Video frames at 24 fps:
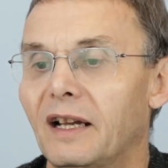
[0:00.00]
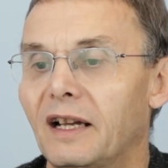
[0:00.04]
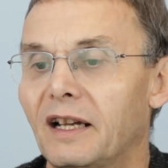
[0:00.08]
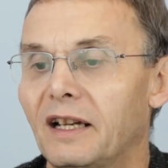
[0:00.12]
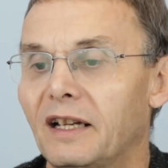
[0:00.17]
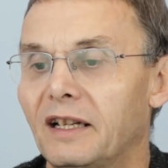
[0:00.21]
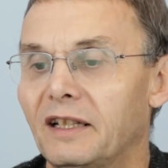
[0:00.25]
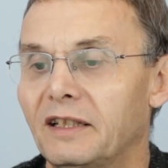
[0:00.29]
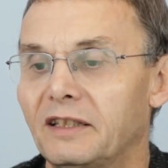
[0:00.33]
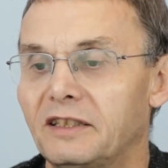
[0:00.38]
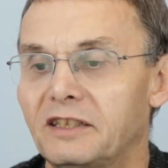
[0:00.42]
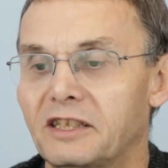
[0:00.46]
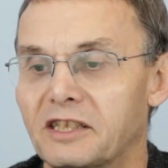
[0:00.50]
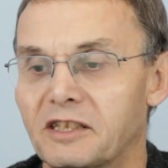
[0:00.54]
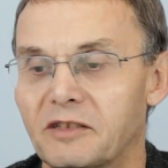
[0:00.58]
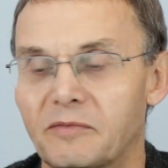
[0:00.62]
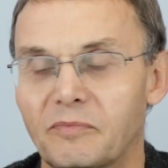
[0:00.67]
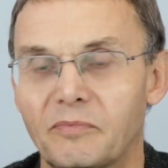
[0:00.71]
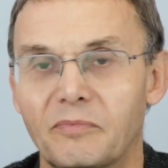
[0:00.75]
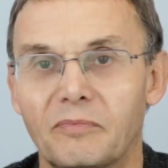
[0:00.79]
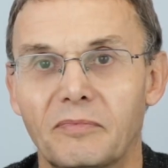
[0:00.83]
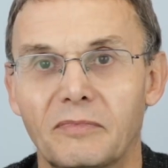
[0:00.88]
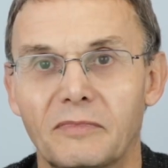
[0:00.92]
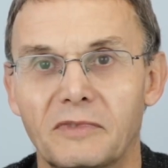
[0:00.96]
and
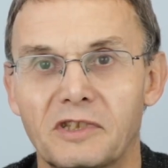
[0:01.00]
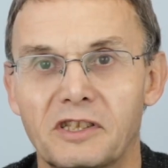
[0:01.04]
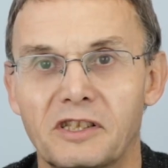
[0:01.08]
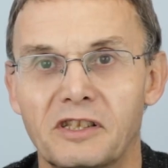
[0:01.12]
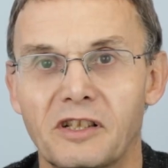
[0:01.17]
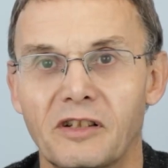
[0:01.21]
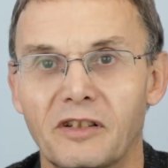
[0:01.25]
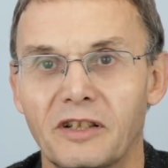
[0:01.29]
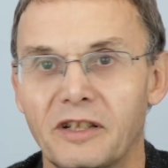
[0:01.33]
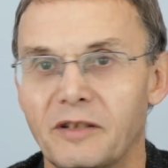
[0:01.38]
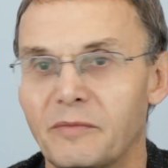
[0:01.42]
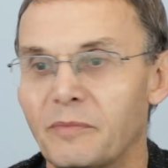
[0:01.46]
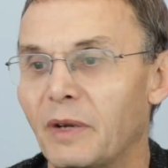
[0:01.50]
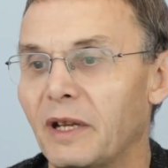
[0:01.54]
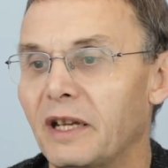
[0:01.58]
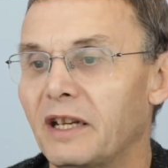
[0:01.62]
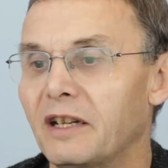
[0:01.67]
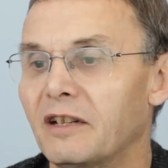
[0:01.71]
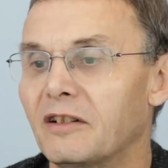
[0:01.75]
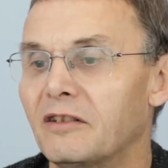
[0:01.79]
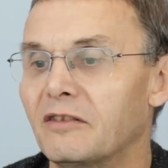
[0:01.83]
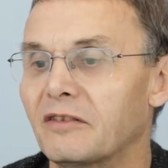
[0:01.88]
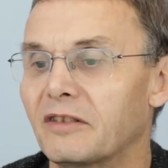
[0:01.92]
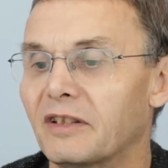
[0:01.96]
just solid
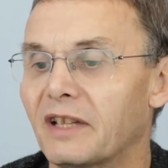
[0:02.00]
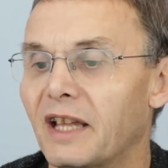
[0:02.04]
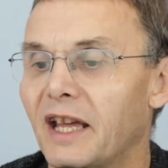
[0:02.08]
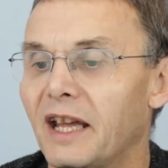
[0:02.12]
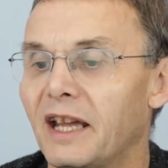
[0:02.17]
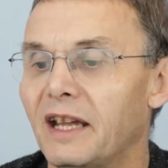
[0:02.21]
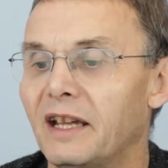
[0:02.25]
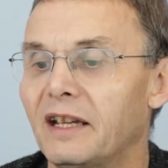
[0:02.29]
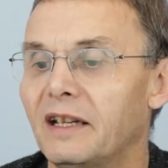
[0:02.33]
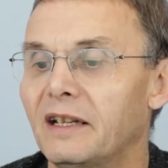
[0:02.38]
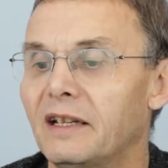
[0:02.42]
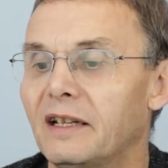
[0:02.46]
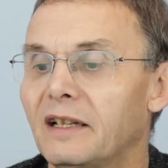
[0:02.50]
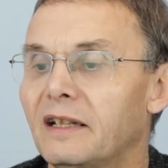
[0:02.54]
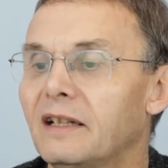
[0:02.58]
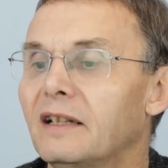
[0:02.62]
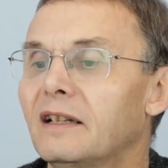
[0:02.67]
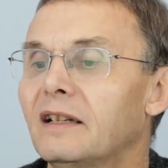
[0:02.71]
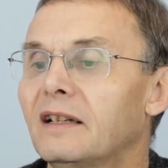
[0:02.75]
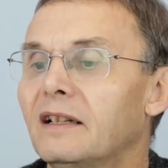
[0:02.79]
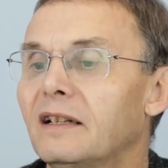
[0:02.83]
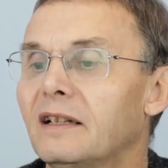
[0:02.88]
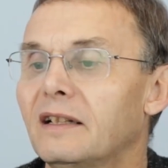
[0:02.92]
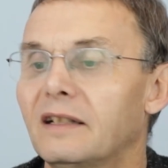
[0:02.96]
peacock there.
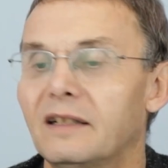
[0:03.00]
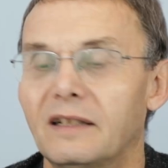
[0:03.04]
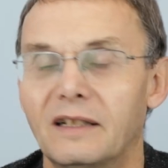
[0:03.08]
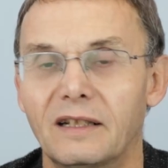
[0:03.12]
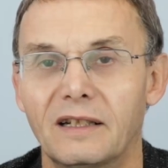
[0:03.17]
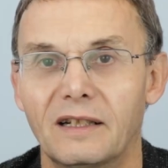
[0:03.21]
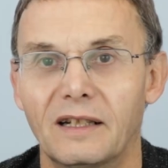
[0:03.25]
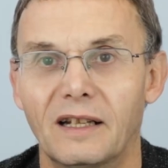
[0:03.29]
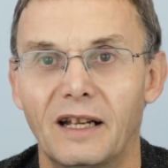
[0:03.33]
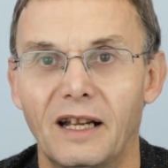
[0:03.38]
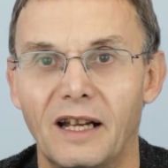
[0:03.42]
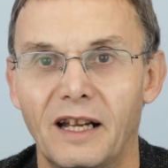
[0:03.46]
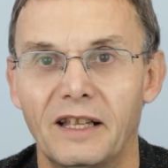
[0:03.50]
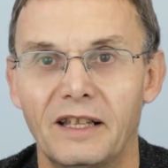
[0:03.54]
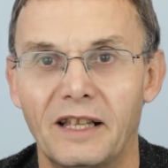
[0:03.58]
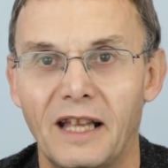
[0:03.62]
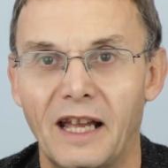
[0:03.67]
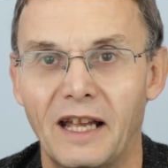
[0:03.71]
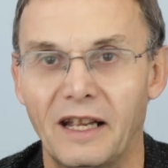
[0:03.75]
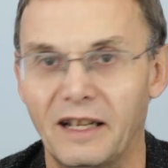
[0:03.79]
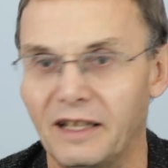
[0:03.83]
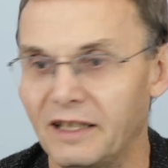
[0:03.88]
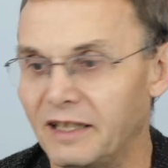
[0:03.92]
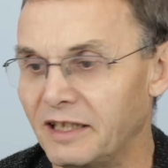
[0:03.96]
And
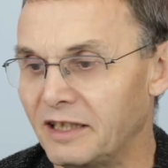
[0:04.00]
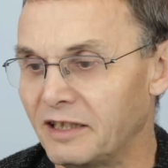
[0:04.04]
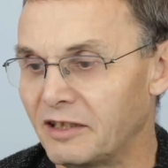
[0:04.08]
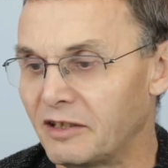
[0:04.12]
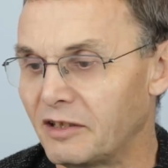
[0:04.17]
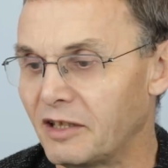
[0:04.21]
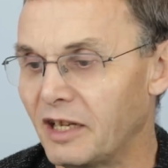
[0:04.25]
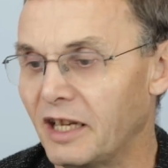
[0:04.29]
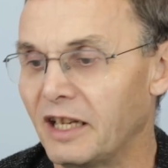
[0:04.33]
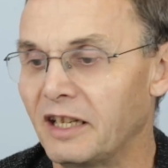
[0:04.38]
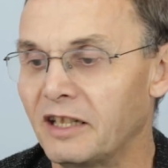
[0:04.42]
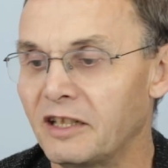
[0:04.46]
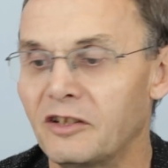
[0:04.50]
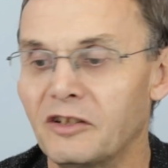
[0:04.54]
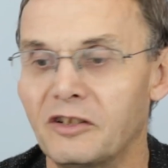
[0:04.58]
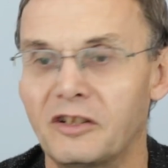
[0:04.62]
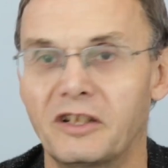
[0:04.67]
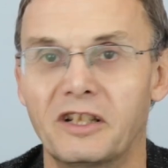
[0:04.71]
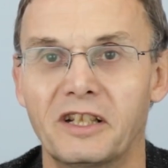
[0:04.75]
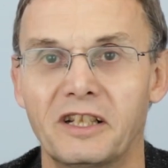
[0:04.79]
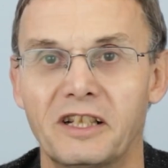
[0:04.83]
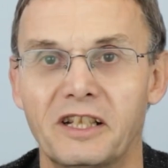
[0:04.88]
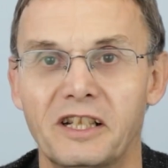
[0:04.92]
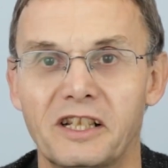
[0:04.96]
that in
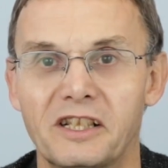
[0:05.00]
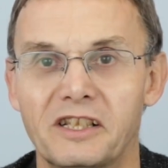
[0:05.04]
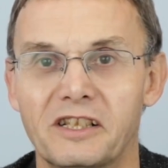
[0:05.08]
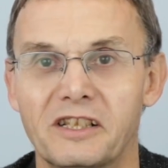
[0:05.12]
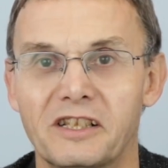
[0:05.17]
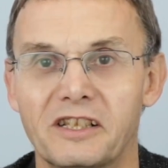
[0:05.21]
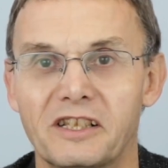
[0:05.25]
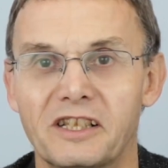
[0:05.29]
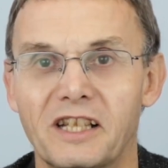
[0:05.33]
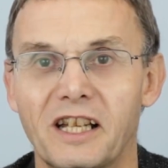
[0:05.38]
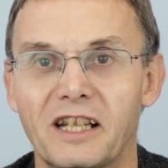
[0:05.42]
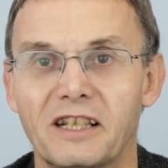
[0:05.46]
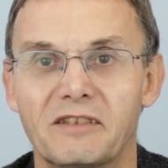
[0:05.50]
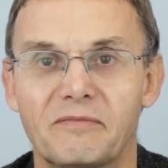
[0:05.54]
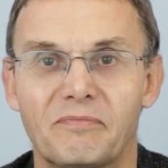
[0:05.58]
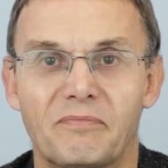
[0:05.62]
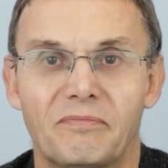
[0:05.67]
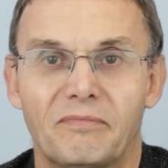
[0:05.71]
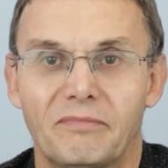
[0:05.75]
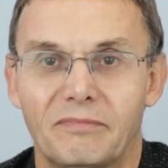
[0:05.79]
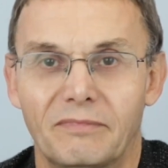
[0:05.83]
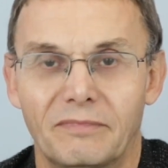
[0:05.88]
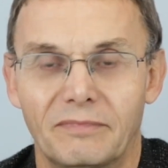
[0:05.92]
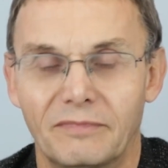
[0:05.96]
good conditions, that's
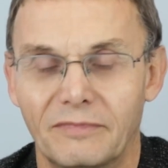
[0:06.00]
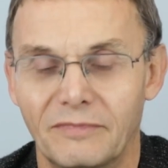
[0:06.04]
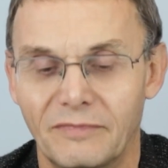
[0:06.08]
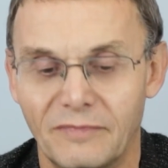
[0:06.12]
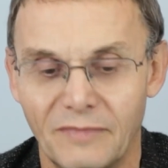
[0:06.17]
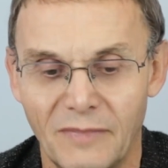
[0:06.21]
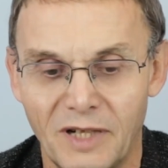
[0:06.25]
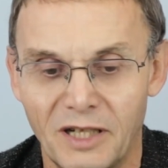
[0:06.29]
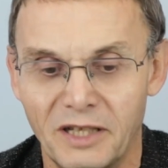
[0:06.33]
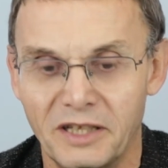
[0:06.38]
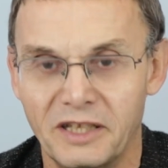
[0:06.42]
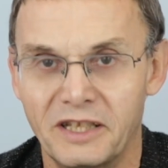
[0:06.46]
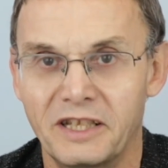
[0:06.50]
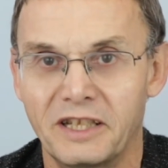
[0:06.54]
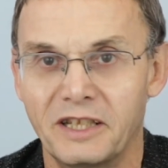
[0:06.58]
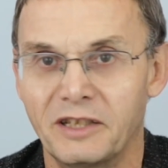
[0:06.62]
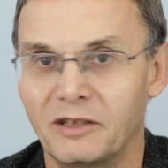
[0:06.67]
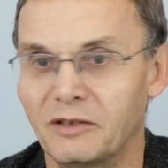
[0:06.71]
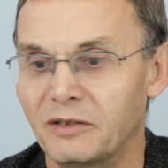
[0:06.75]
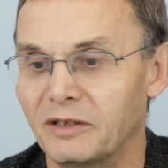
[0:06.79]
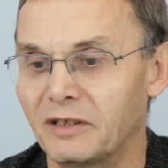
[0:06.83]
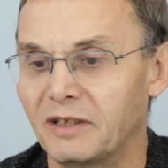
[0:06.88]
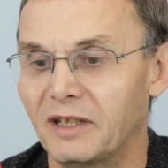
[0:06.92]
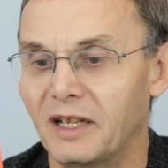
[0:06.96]

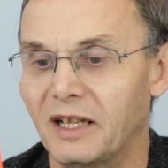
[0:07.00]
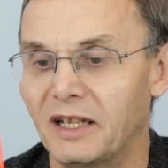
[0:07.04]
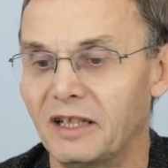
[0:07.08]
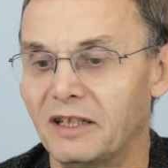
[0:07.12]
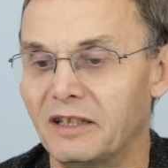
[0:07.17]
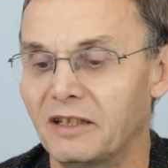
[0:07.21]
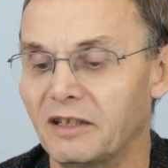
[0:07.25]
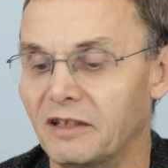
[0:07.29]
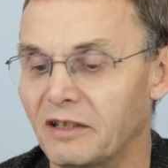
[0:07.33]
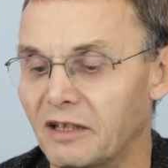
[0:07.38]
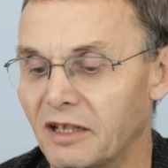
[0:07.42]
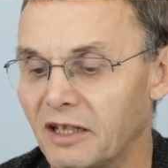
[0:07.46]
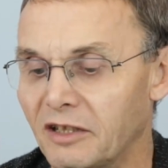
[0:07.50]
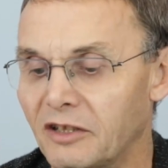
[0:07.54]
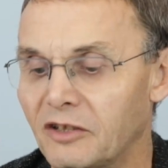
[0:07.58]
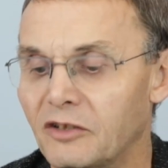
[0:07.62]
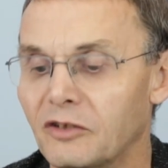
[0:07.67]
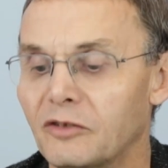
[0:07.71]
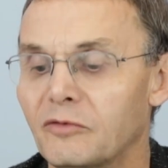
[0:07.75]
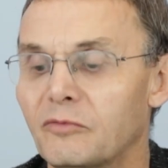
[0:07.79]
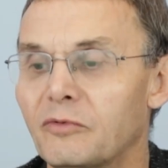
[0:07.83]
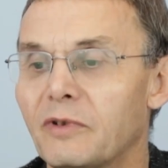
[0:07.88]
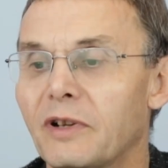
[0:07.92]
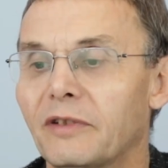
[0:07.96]
ideal, and a
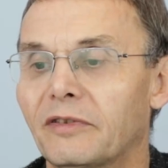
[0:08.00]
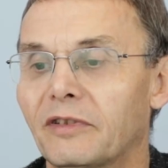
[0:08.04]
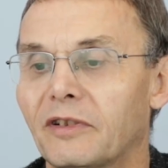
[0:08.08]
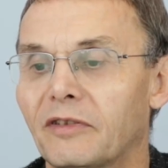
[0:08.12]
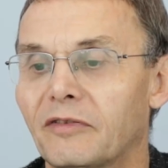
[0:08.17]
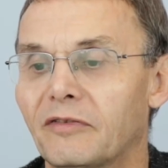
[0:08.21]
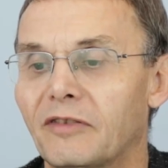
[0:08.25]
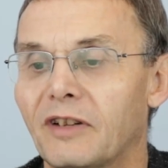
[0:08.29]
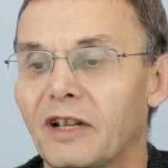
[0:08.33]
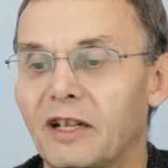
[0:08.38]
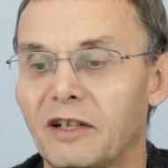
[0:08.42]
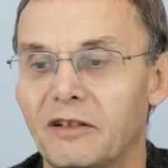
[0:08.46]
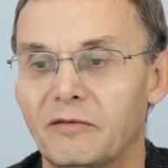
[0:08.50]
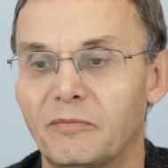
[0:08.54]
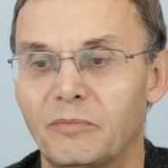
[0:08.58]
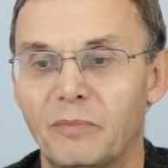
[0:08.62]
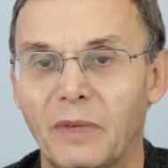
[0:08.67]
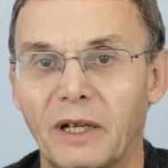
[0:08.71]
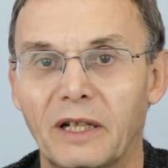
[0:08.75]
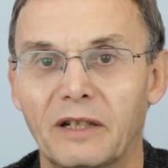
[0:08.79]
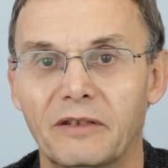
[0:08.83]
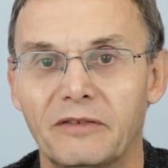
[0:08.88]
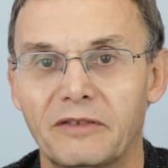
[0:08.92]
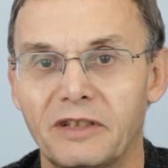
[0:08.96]
good river float,
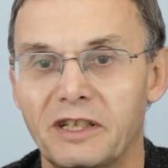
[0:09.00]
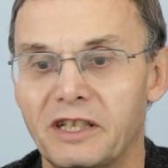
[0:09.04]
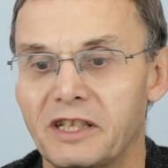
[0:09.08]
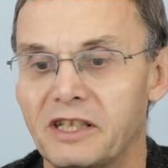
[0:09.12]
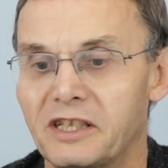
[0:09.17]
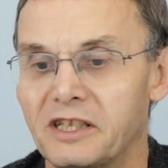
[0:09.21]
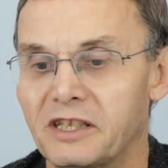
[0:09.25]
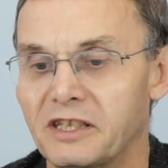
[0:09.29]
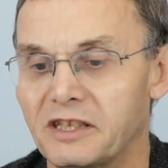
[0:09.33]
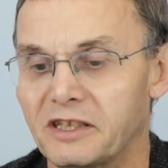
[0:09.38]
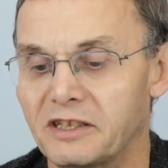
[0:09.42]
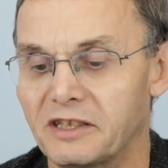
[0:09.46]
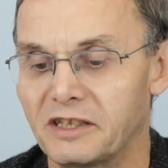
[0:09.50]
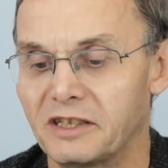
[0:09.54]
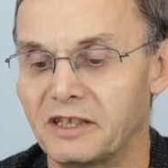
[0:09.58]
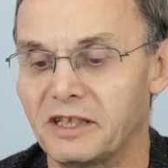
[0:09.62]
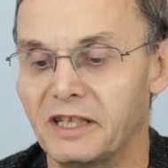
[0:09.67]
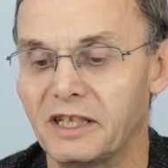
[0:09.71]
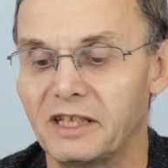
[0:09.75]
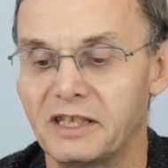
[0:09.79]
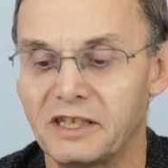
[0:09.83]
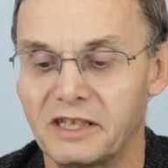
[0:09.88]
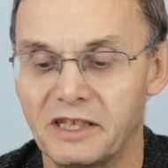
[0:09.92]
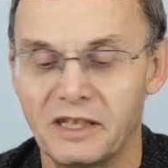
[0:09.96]
bigger versions of
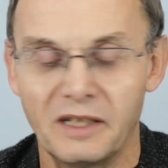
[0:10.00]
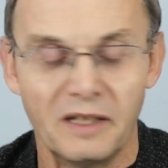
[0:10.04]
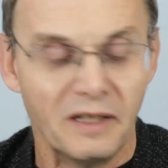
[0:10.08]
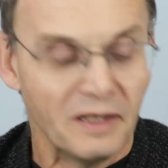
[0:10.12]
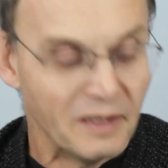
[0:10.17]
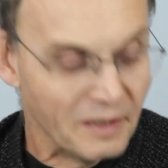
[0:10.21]
this.